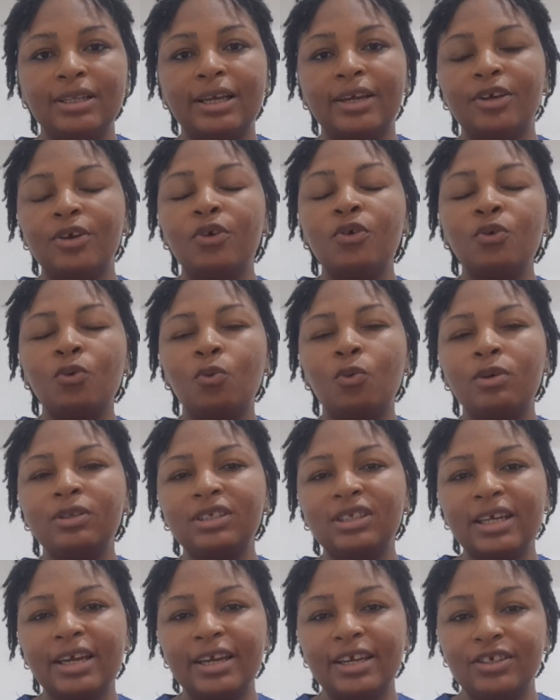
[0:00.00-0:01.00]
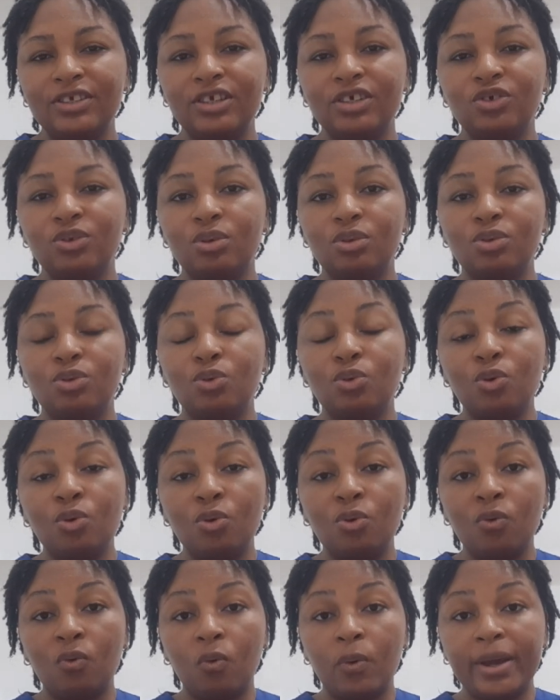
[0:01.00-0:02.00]
Like, you want that injection to
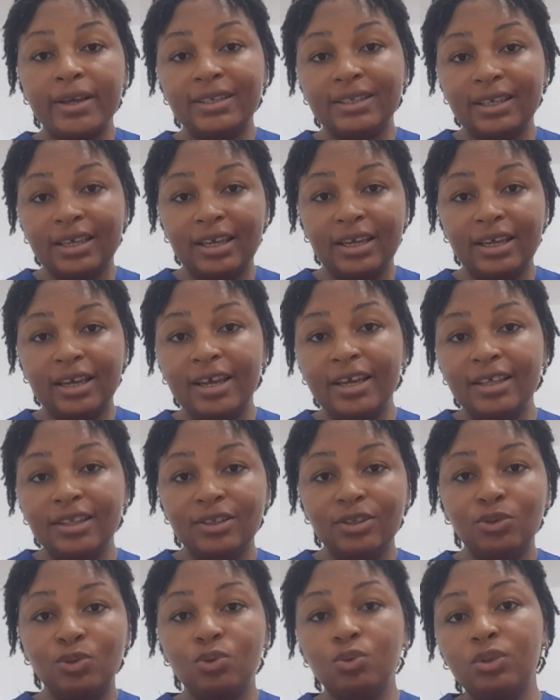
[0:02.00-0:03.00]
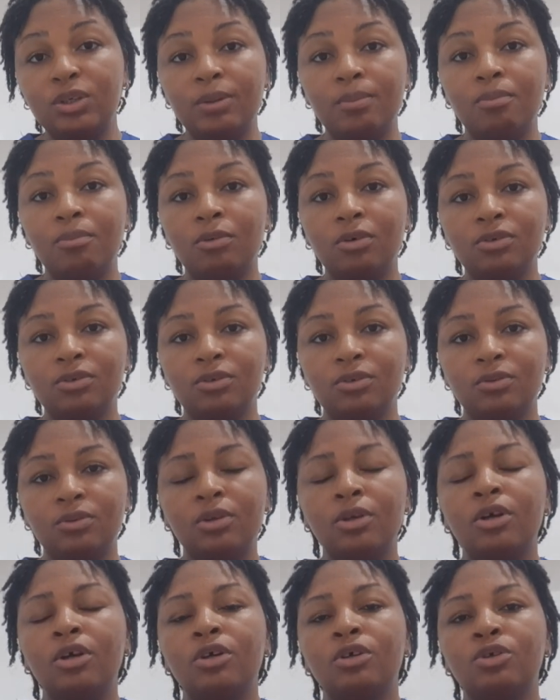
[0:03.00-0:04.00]
go right into the muscle,
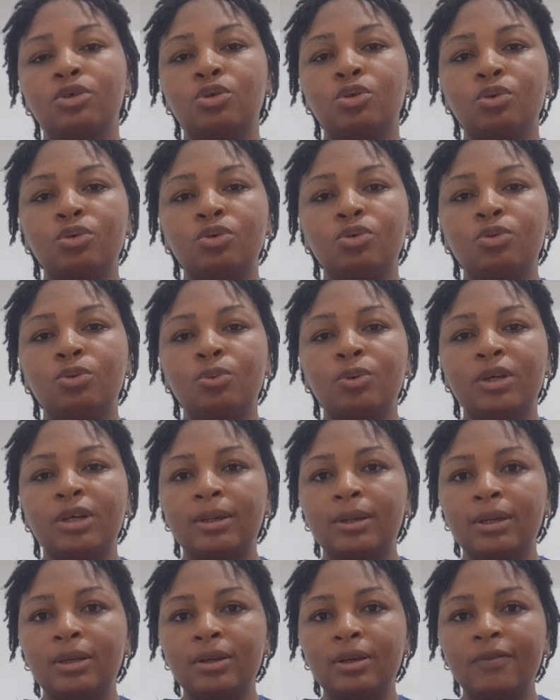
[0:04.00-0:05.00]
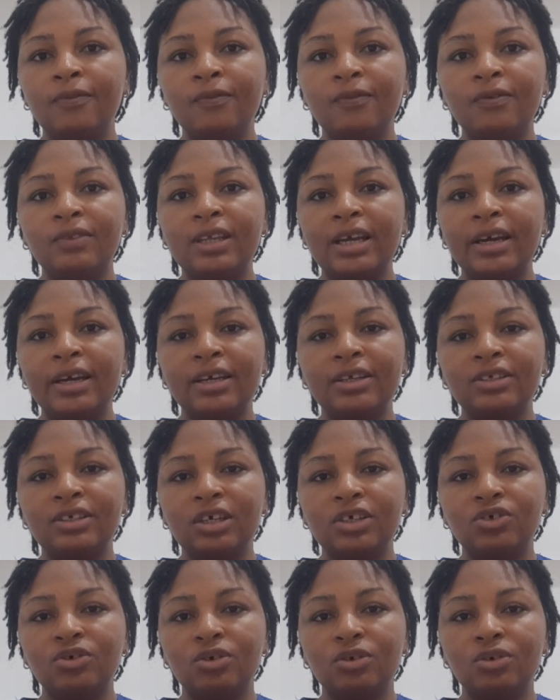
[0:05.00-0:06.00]
so you give that
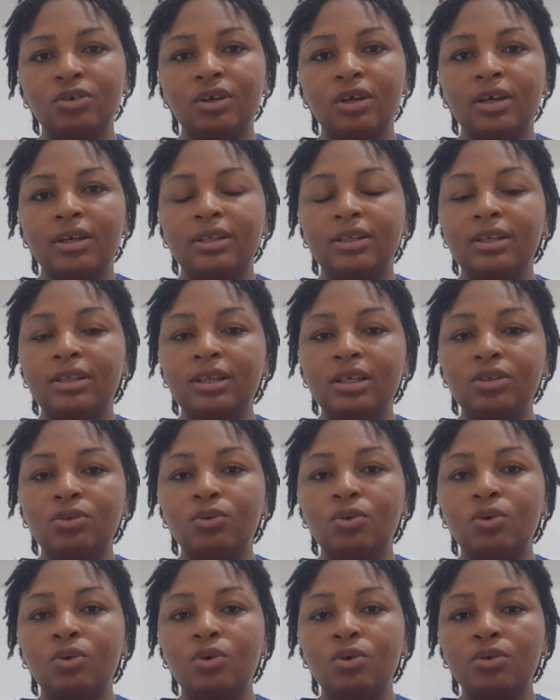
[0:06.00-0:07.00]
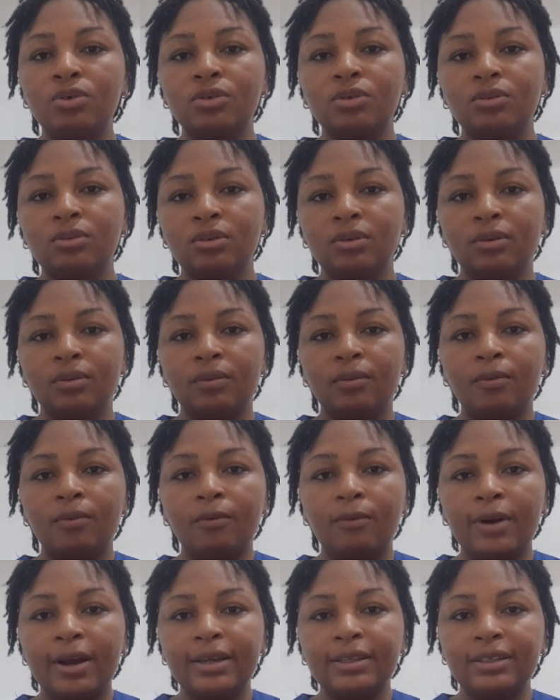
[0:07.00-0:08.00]
injection, the needle goes
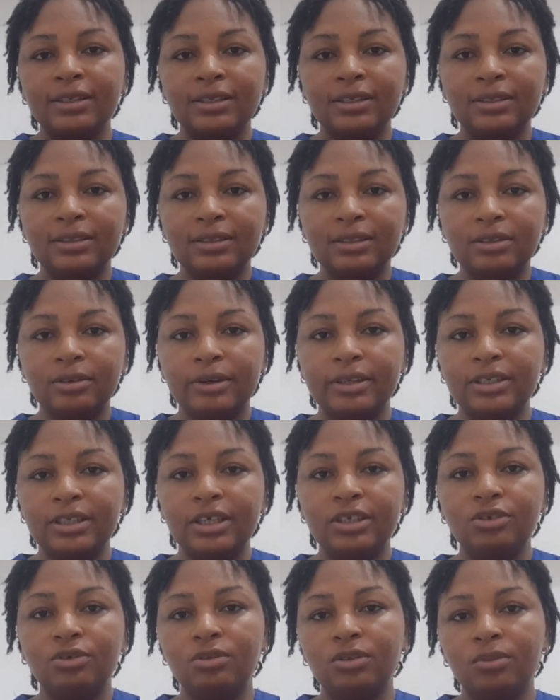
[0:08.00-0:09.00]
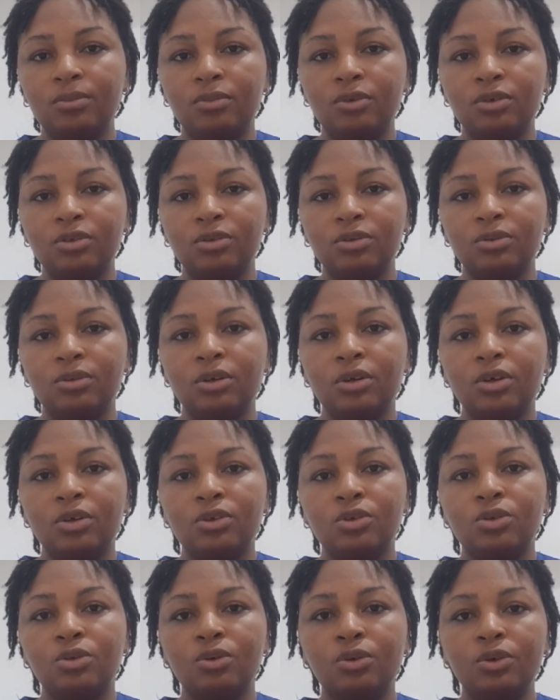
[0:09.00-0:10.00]
right straight into the muscle,
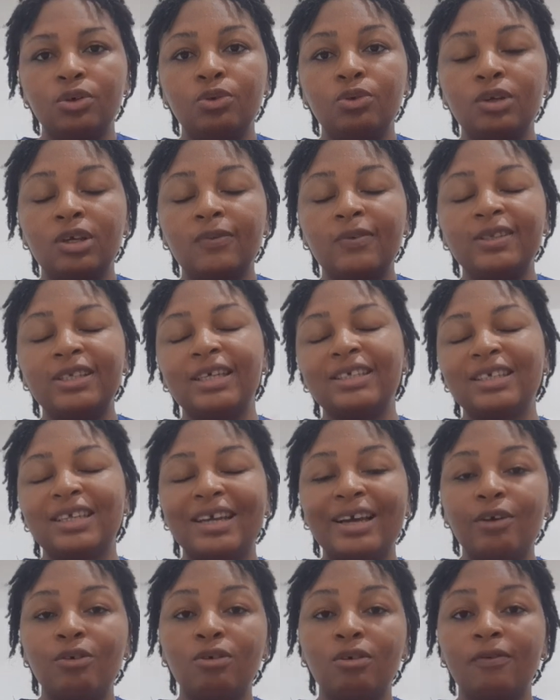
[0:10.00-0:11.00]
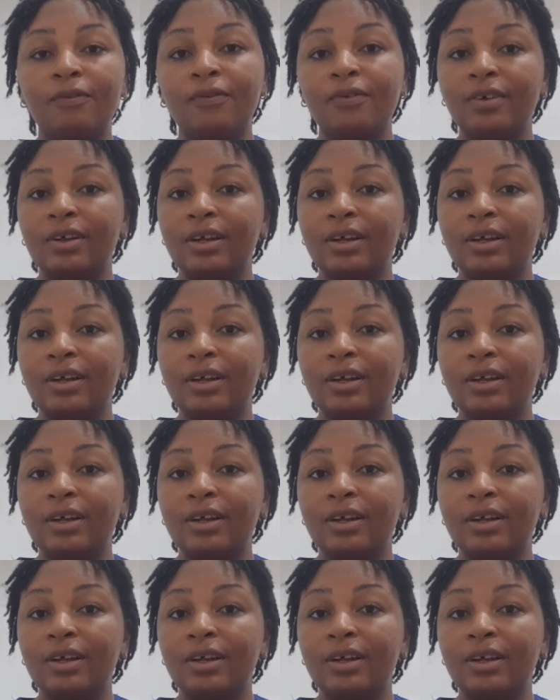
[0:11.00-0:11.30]
so you give it at an angle of